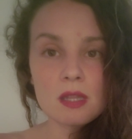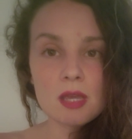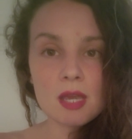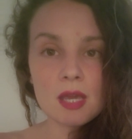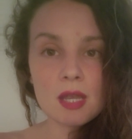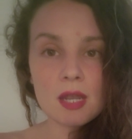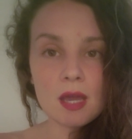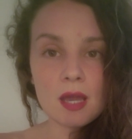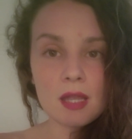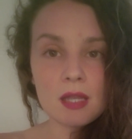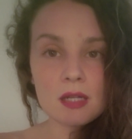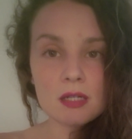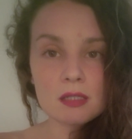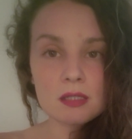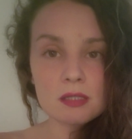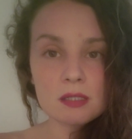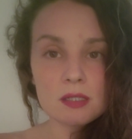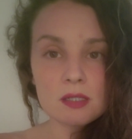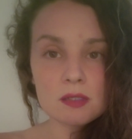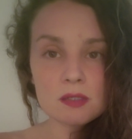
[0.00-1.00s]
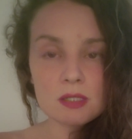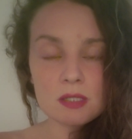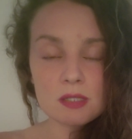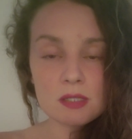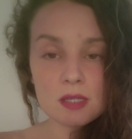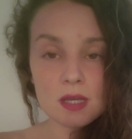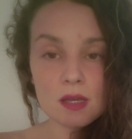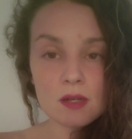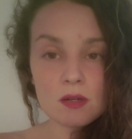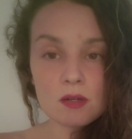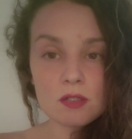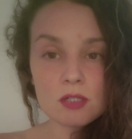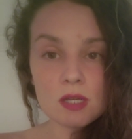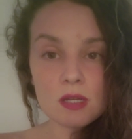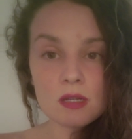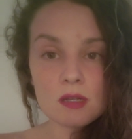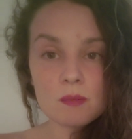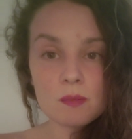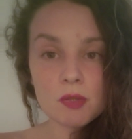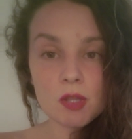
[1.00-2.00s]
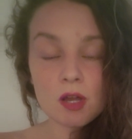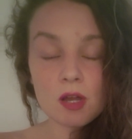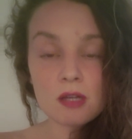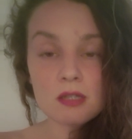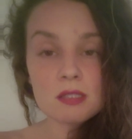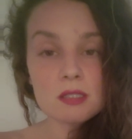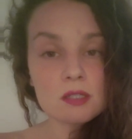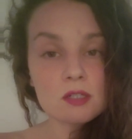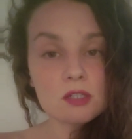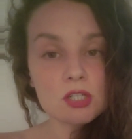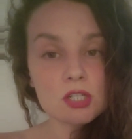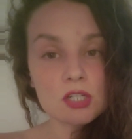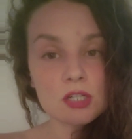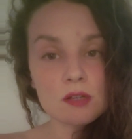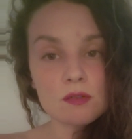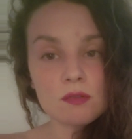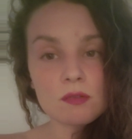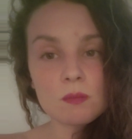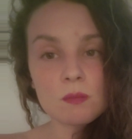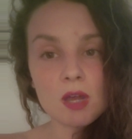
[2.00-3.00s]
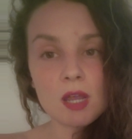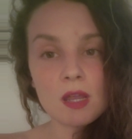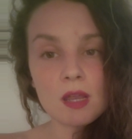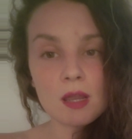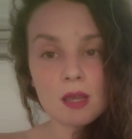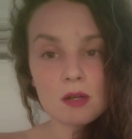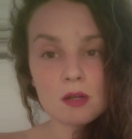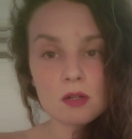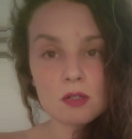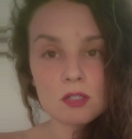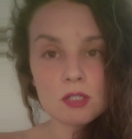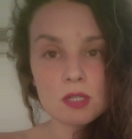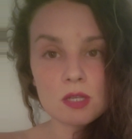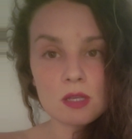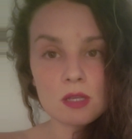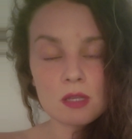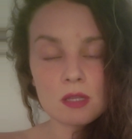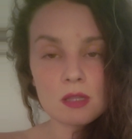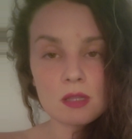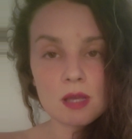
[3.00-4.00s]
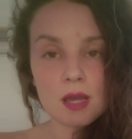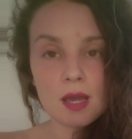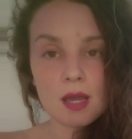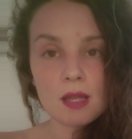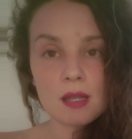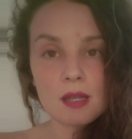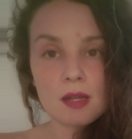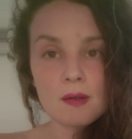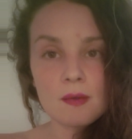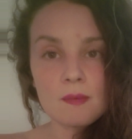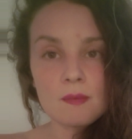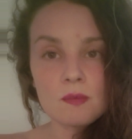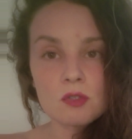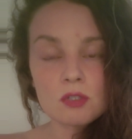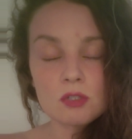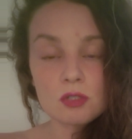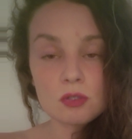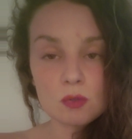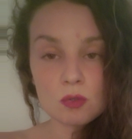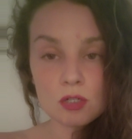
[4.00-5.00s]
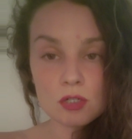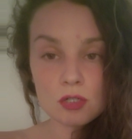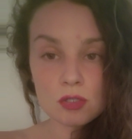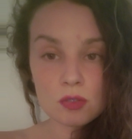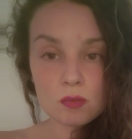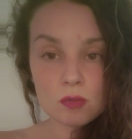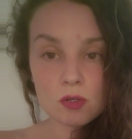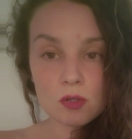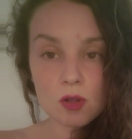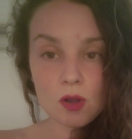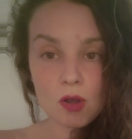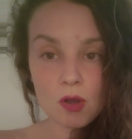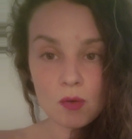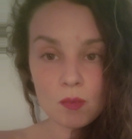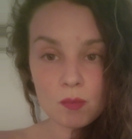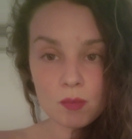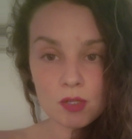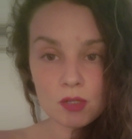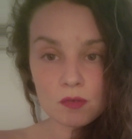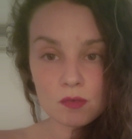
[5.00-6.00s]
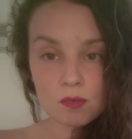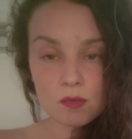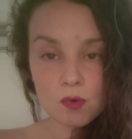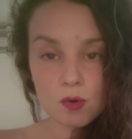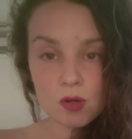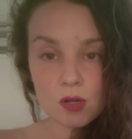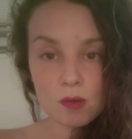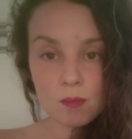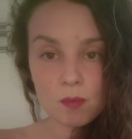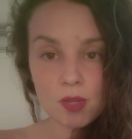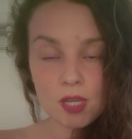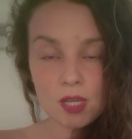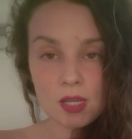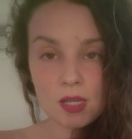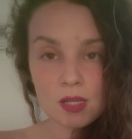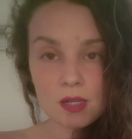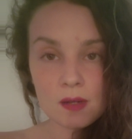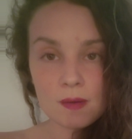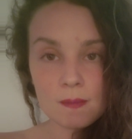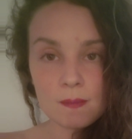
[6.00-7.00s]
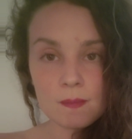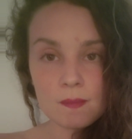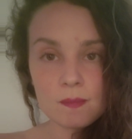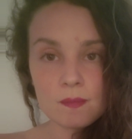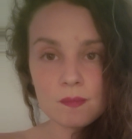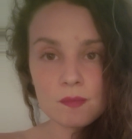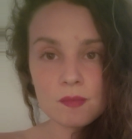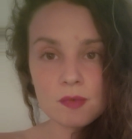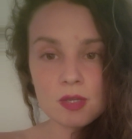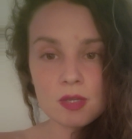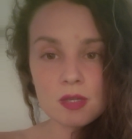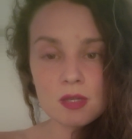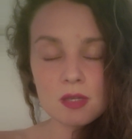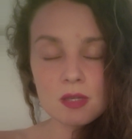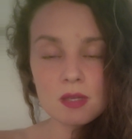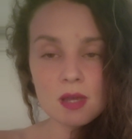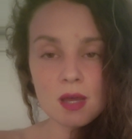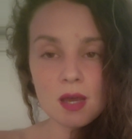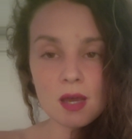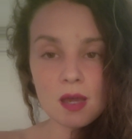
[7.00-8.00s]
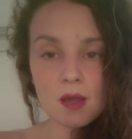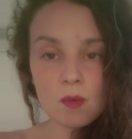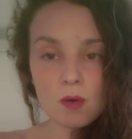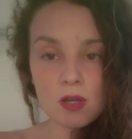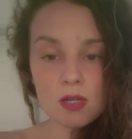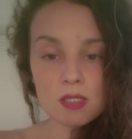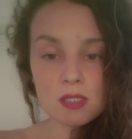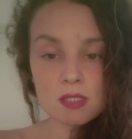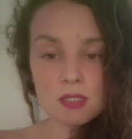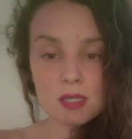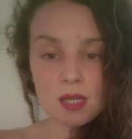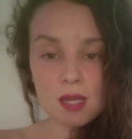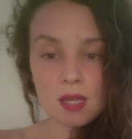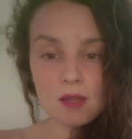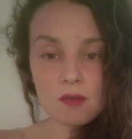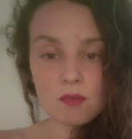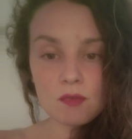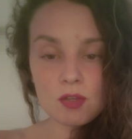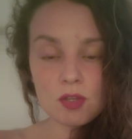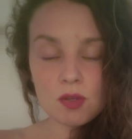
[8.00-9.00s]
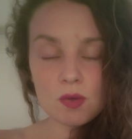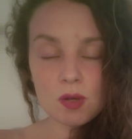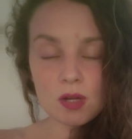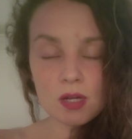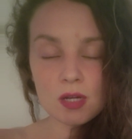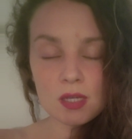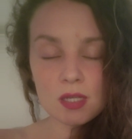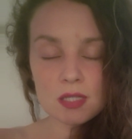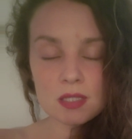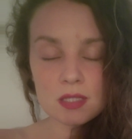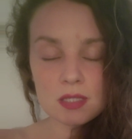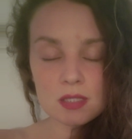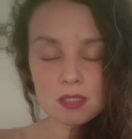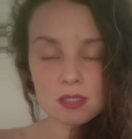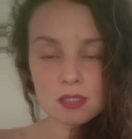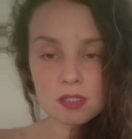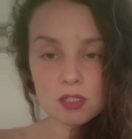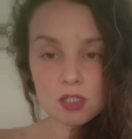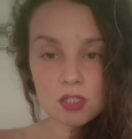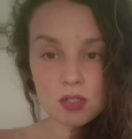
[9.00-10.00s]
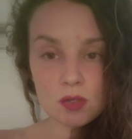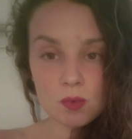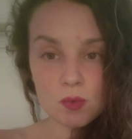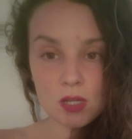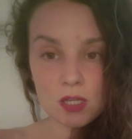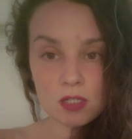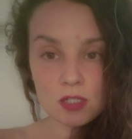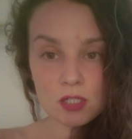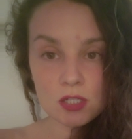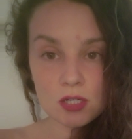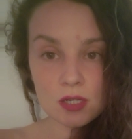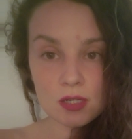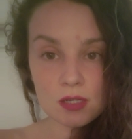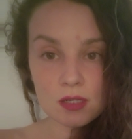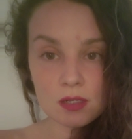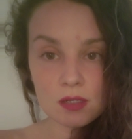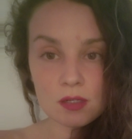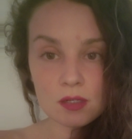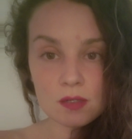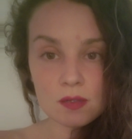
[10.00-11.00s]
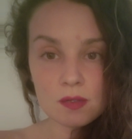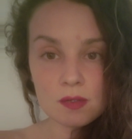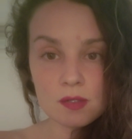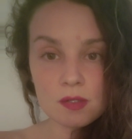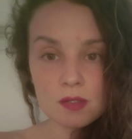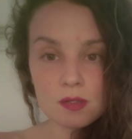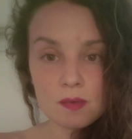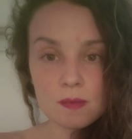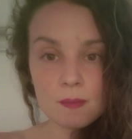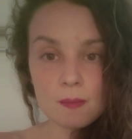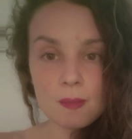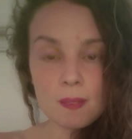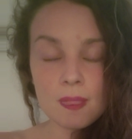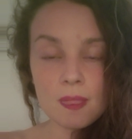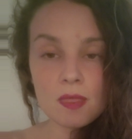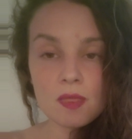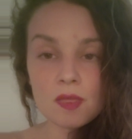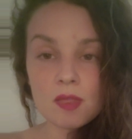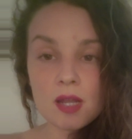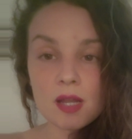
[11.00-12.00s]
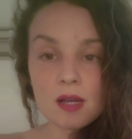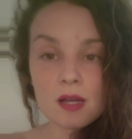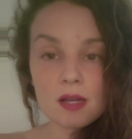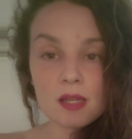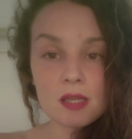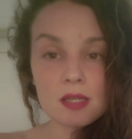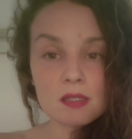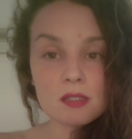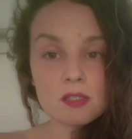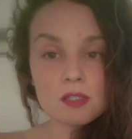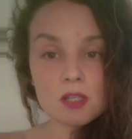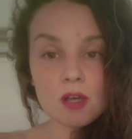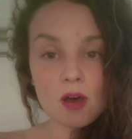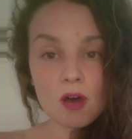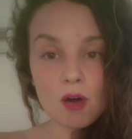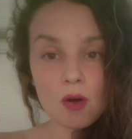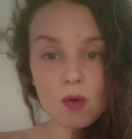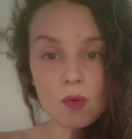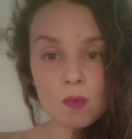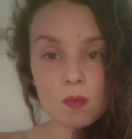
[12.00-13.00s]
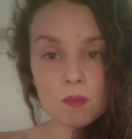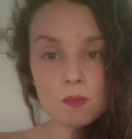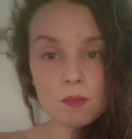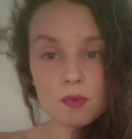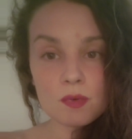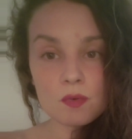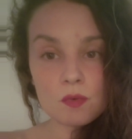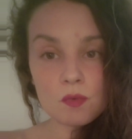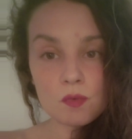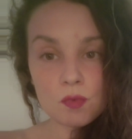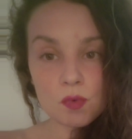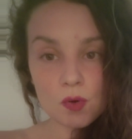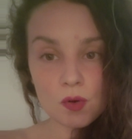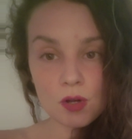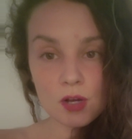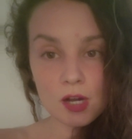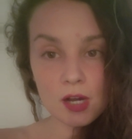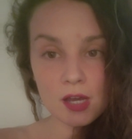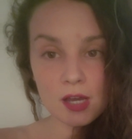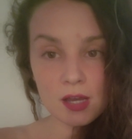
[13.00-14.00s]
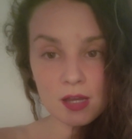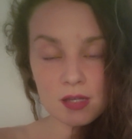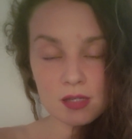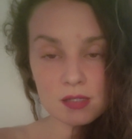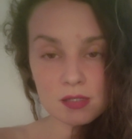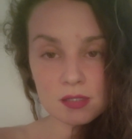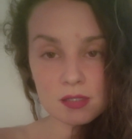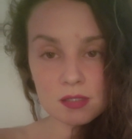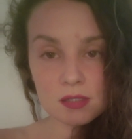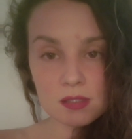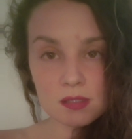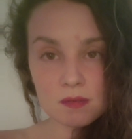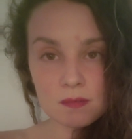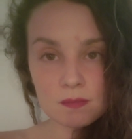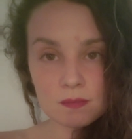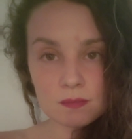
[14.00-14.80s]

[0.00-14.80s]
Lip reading: and I clear these energetic blocks and shift my energy, that doors will open for me. I want to say, if you are in this situation, there is hope for us,